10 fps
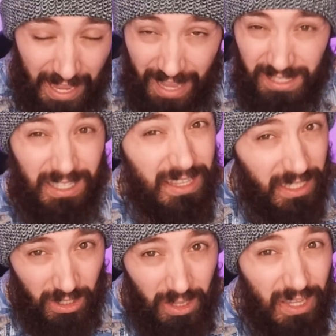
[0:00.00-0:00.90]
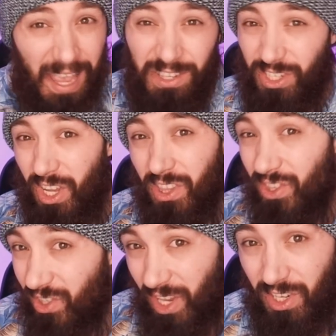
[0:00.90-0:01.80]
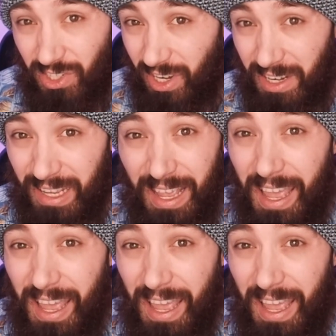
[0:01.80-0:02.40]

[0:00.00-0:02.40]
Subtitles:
It's a little less consistent.